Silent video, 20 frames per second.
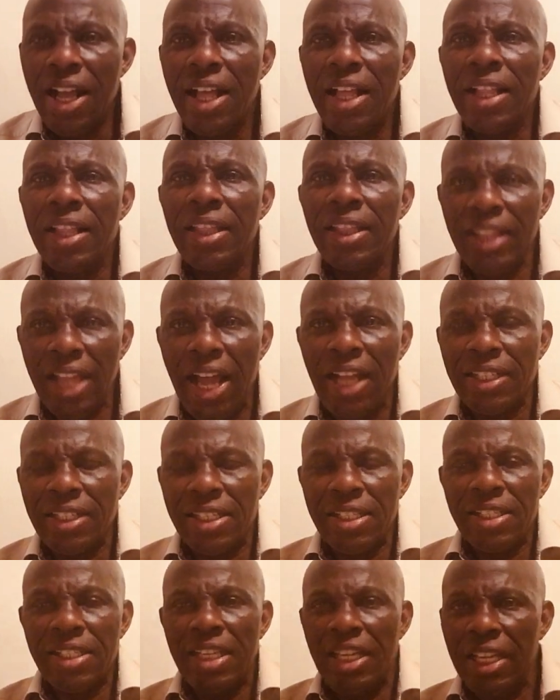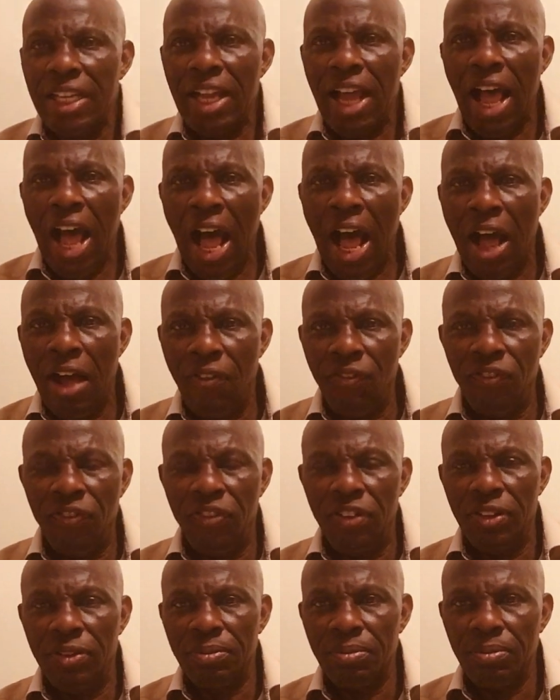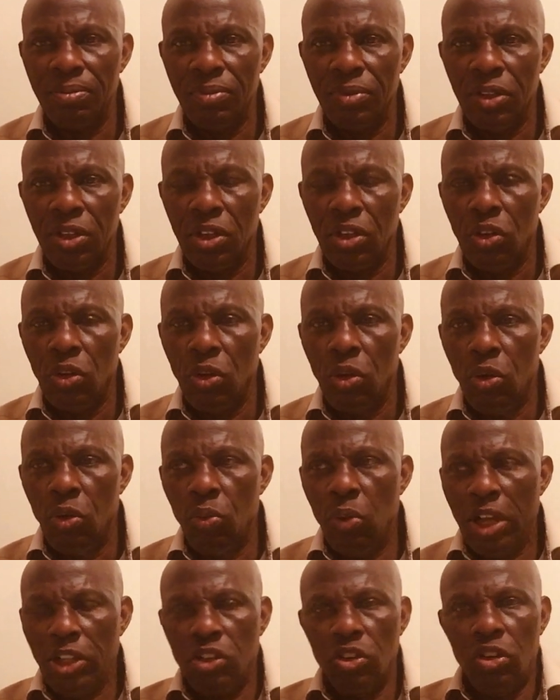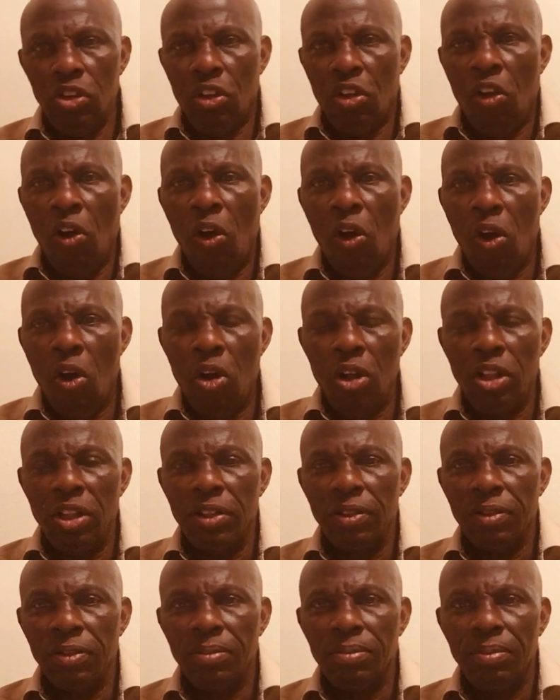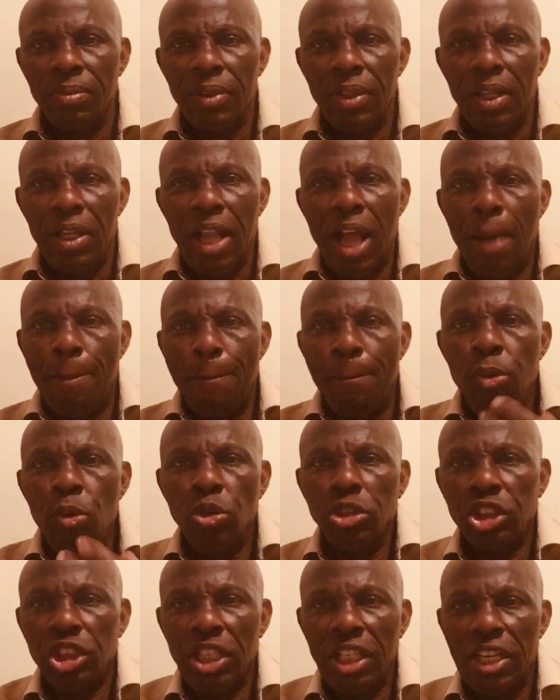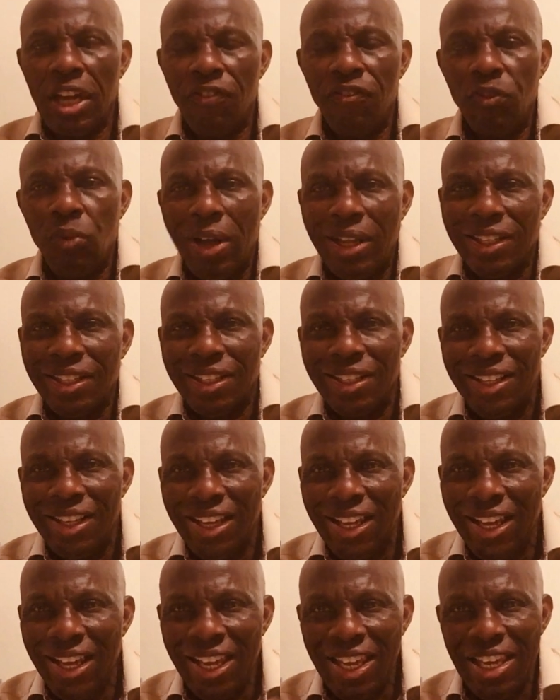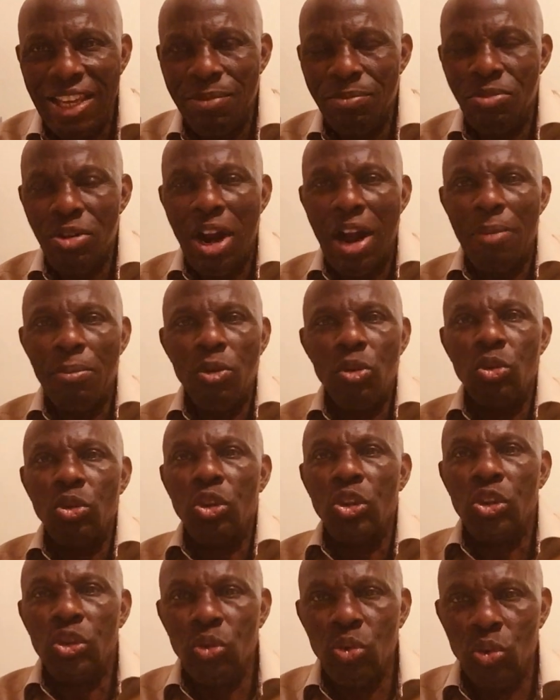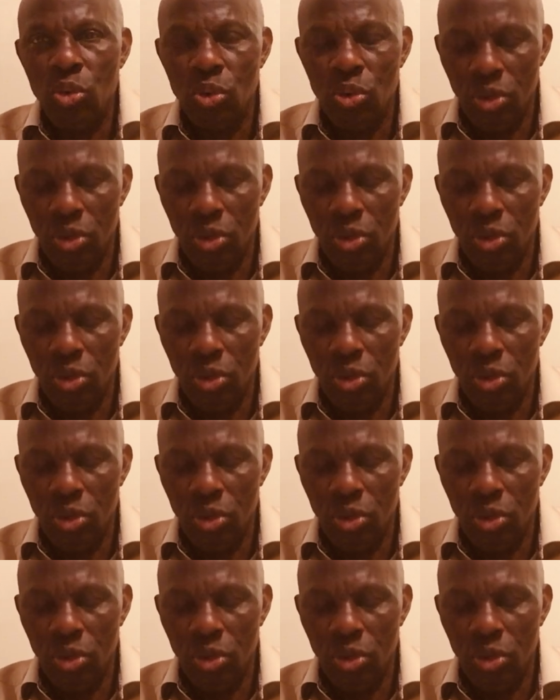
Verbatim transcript: Lot still have what you call a portion of what Abraham would do.